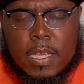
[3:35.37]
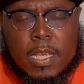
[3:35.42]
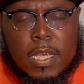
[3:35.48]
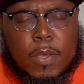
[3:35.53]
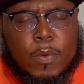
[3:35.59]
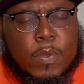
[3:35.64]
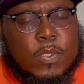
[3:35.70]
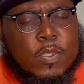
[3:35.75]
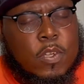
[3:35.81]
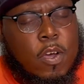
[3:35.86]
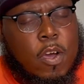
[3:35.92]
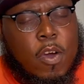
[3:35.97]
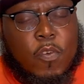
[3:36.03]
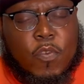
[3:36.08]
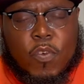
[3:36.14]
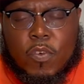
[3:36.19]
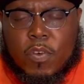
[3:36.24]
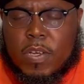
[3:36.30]
It was all
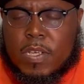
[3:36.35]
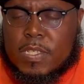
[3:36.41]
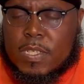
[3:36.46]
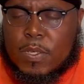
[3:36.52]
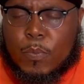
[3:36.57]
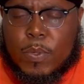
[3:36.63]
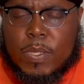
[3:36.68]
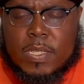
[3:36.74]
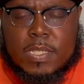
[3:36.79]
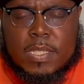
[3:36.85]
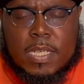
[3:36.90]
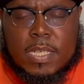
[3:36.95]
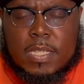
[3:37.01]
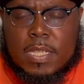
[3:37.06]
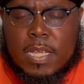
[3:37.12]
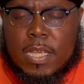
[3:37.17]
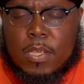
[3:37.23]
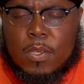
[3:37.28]
for us, and we say
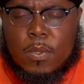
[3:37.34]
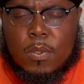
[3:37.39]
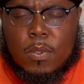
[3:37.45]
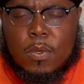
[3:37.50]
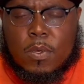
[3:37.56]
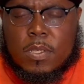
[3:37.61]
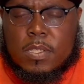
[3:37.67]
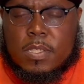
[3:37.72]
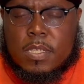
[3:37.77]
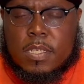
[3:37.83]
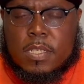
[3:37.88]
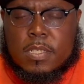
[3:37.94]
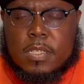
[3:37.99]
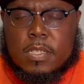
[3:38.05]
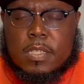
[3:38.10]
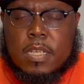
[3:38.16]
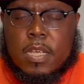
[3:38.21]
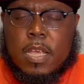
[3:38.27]
thank you, Lord
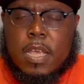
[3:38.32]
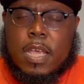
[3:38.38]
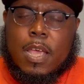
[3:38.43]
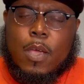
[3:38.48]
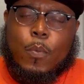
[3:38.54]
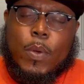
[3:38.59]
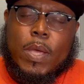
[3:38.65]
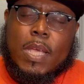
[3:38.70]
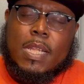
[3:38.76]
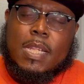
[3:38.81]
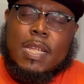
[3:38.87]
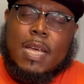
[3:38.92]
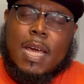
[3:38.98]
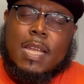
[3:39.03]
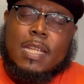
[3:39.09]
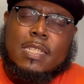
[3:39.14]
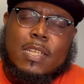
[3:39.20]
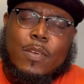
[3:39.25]
Jesus. And we
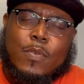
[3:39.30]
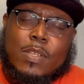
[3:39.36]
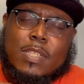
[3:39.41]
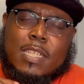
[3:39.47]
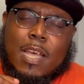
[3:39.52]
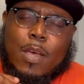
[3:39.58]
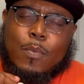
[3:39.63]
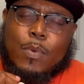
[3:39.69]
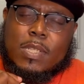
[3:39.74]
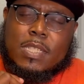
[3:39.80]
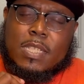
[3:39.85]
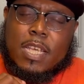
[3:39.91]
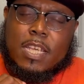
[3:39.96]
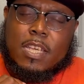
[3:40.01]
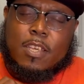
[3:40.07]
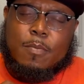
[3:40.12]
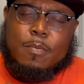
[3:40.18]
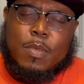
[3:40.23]
acknowledge every time we
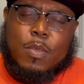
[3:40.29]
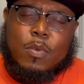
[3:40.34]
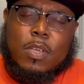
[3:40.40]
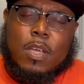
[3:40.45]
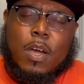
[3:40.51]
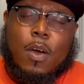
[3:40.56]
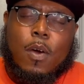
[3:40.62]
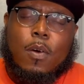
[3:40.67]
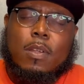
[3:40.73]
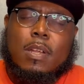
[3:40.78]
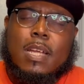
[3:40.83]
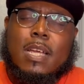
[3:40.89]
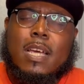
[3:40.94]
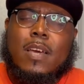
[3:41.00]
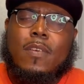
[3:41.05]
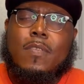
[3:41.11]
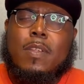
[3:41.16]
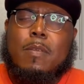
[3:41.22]
take communion, all the
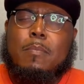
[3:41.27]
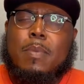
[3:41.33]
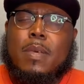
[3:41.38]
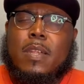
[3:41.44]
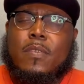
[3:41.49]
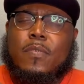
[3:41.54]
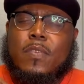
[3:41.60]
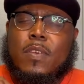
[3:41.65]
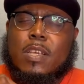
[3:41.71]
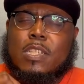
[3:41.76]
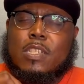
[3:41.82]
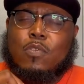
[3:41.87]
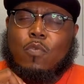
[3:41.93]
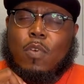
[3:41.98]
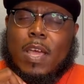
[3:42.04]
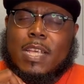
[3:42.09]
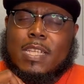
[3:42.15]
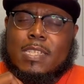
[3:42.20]
covenant benefits,
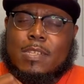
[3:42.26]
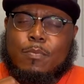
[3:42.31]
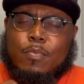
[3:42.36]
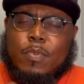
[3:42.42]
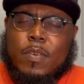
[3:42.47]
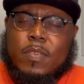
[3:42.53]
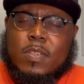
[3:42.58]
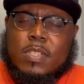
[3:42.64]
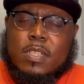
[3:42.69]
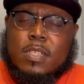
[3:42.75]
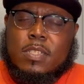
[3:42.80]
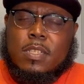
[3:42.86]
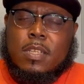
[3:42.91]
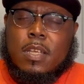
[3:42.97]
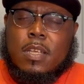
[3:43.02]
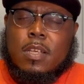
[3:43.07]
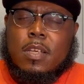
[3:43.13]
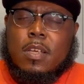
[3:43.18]
rights, and privileges
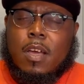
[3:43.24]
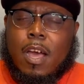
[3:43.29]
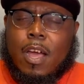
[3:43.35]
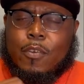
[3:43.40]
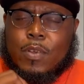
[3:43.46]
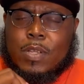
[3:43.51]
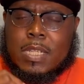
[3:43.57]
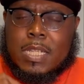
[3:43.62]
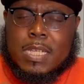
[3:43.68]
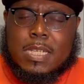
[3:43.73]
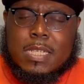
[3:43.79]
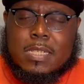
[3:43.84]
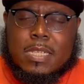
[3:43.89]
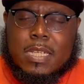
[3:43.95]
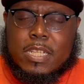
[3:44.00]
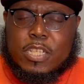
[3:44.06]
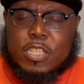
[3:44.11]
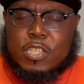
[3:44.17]
are
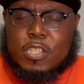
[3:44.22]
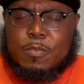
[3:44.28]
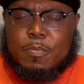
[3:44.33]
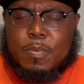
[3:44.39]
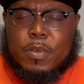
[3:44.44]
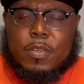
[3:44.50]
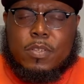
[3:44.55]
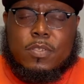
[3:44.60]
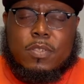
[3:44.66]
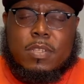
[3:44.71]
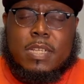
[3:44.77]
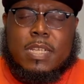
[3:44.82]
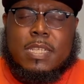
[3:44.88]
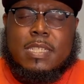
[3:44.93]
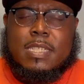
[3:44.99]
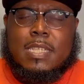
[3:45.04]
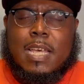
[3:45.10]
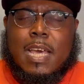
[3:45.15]
released and dispersed on the
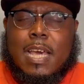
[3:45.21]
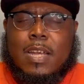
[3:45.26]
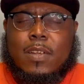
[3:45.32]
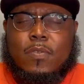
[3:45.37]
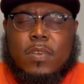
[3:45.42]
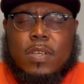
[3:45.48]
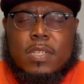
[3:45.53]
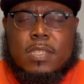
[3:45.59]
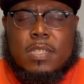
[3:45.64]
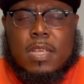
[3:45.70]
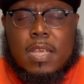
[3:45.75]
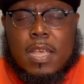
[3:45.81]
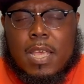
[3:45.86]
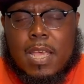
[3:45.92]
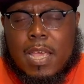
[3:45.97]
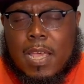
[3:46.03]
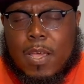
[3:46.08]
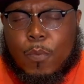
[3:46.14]
inside of us.
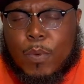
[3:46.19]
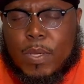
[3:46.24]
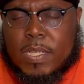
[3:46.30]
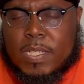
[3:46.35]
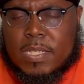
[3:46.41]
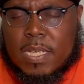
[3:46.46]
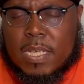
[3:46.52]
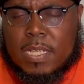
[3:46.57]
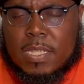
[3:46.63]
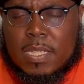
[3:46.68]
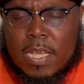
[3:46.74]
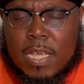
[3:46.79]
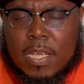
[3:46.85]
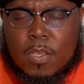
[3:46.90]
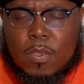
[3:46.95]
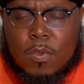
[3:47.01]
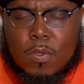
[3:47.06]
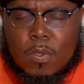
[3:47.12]
And we say
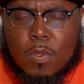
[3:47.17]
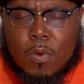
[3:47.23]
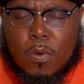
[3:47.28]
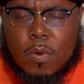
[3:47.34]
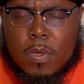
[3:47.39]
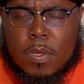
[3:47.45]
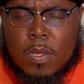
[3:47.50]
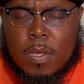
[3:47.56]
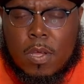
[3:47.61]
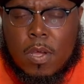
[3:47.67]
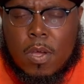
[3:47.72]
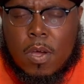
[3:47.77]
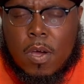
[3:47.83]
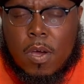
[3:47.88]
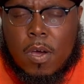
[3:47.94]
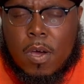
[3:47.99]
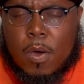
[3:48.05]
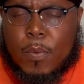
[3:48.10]
thank you, Lord.
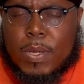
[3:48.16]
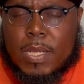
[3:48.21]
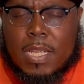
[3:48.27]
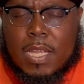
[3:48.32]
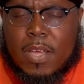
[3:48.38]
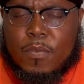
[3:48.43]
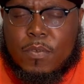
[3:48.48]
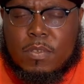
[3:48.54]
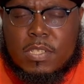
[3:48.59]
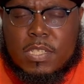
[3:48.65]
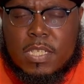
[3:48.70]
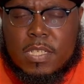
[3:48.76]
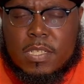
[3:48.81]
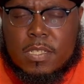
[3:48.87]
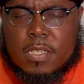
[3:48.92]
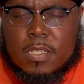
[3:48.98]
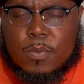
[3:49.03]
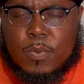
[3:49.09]
Oh, we love you,
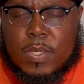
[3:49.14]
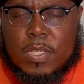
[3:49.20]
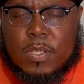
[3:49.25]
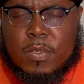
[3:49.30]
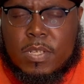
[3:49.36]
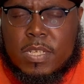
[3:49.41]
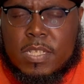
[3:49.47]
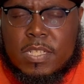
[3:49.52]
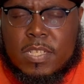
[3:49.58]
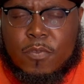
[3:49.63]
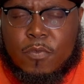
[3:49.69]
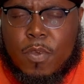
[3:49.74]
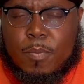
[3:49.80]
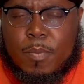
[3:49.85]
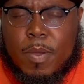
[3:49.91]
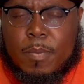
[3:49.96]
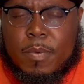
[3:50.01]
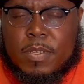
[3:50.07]
Jesus. We do this in
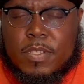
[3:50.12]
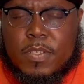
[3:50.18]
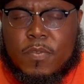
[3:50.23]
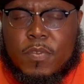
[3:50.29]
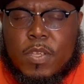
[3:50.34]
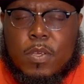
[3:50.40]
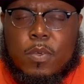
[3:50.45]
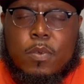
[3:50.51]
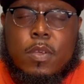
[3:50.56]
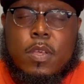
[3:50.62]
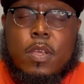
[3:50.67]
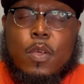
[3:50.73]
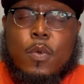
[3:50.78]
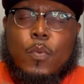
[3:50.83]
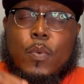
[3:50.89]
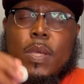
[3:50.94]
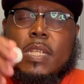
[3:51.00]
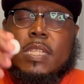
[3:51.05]
remembrance of you.
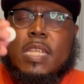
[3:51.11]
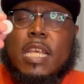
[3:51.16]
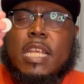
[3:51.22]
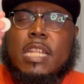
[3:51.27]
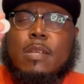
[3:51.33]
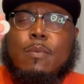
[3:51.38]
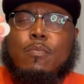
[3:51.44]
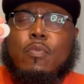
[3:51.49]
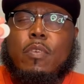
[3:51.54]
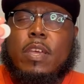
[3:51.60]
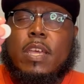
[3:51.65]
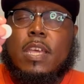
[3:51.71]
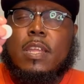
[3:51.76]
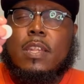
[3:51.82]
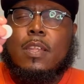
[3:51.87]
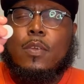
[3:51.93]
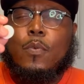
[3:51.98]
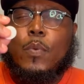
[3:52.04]
We take the
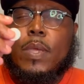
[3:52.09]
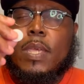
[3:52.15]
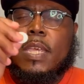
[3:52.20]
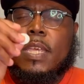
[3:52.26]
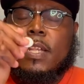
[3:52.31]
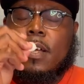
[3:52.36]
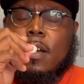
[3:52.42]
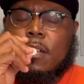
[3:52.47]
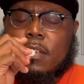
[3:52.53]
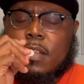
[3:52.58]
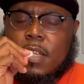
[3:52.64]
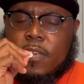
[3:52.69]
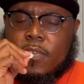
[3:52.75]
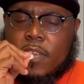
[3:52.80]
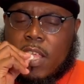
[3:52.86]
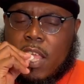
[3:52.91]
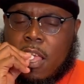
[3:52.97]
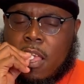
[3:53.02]
bread. We eat all
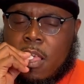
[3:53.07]
of it.